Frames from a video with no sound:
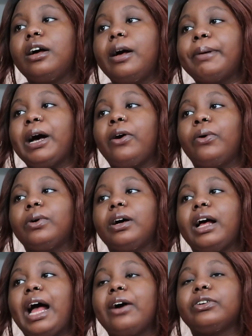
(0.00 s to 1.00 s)
about
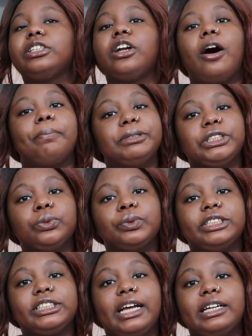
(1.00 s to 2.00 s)
how to not be your
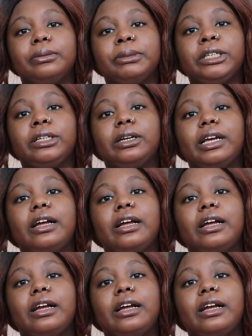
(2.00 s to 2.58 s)
worst enemy,